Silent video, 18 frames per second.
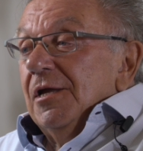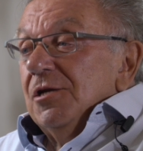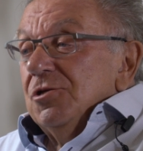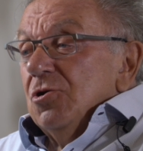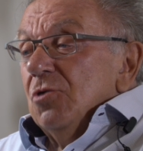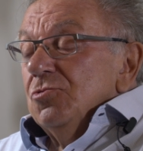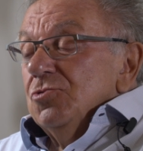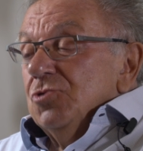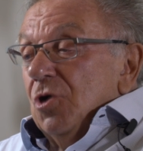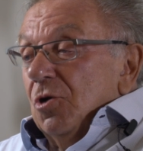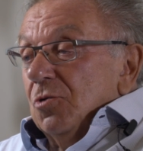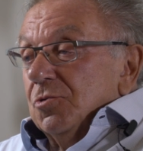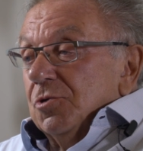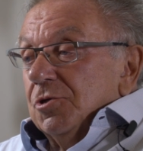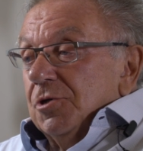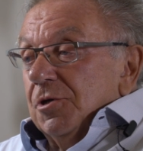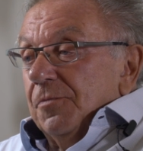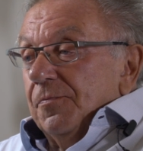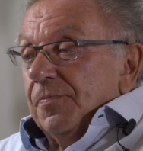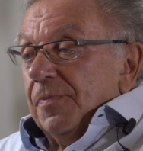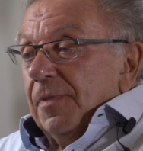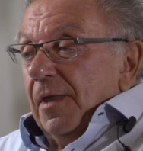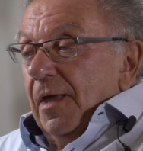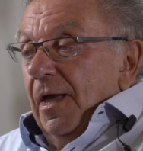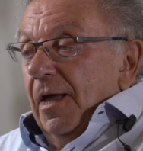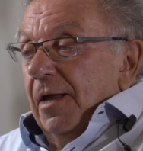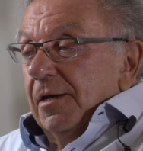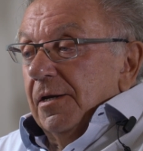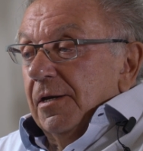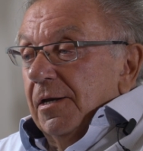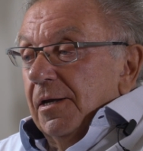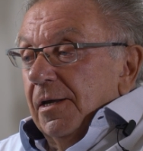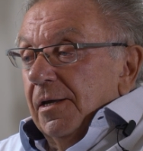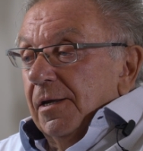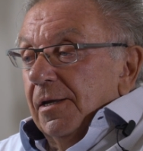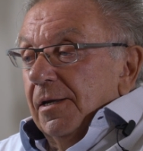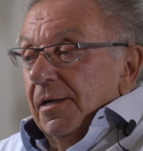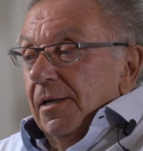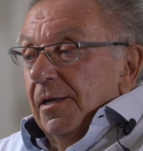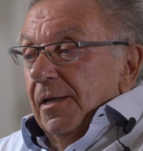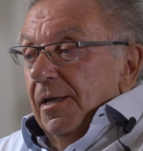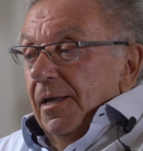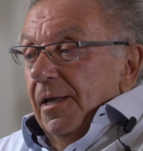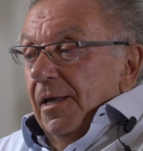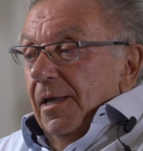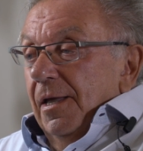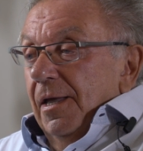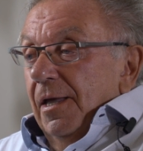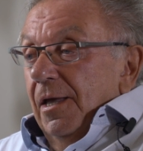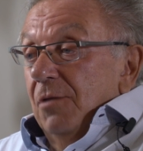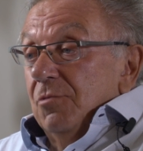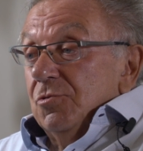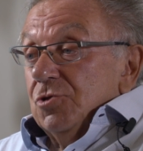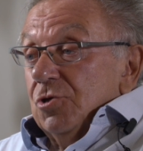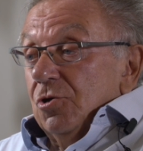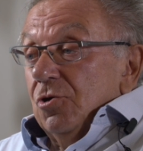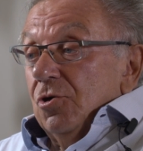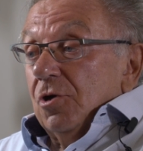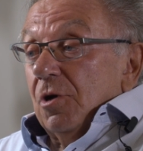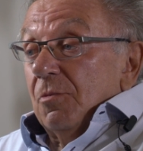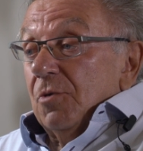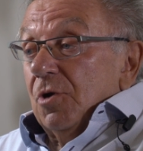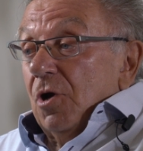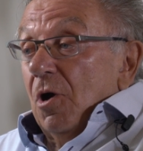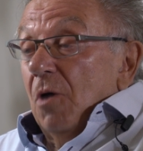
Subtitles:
Told jokes, and he was a good comic.